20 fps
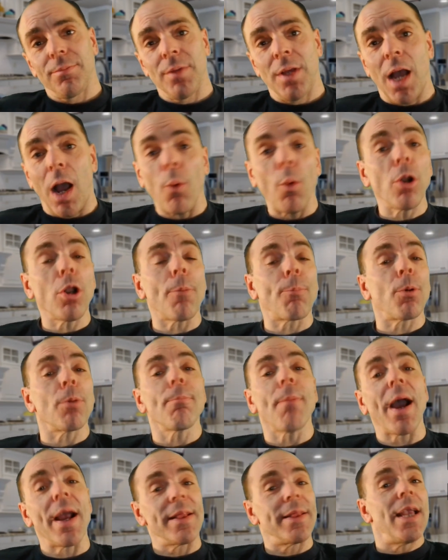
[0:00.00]
I want to put
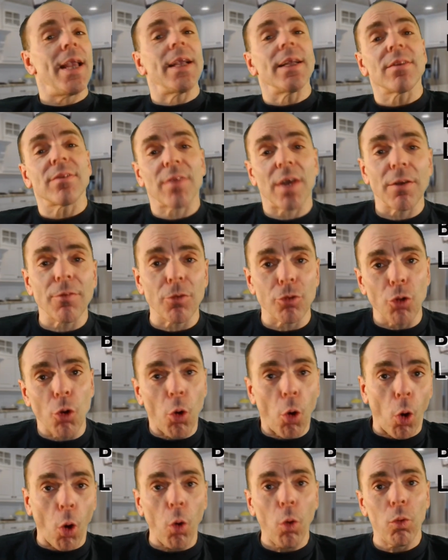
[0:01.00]
my dick inside of her
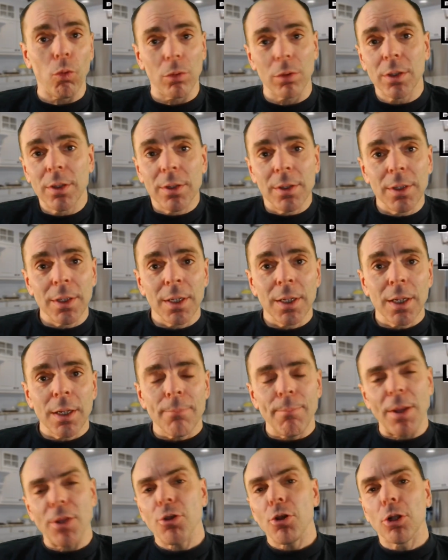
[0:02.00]
hole.
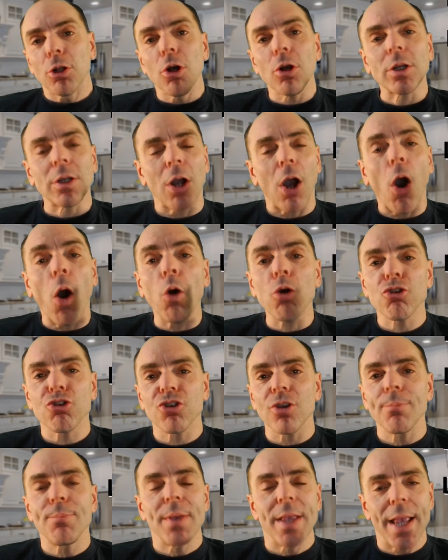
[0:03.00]
Man, you look how
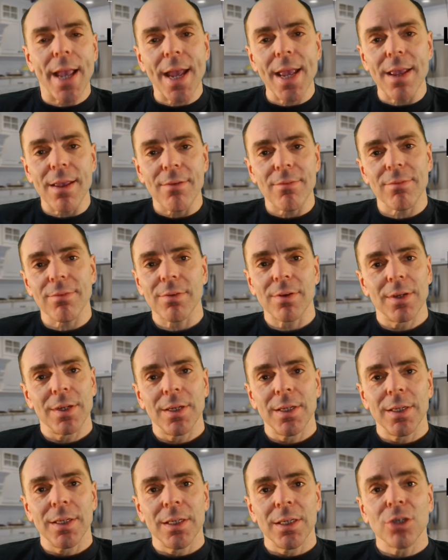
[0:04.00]
she behaved.
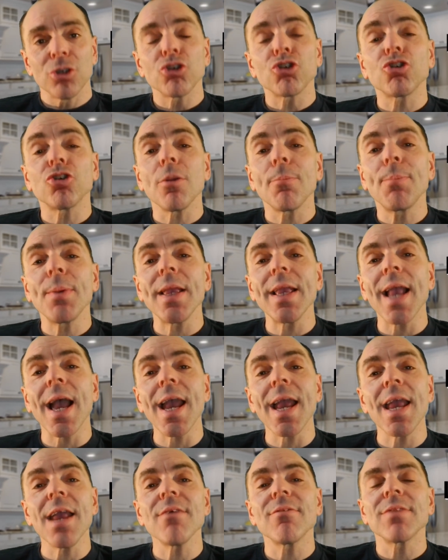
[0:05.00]
She
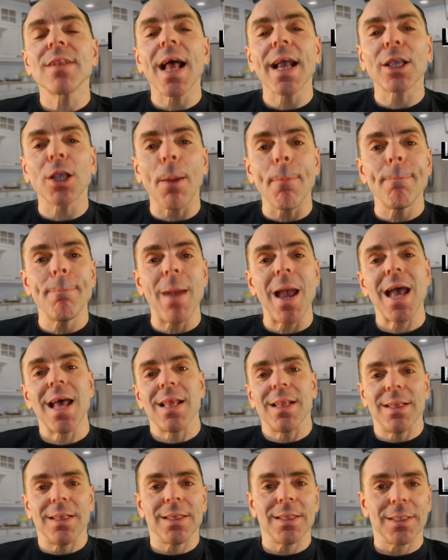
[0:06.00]
behaved like a man.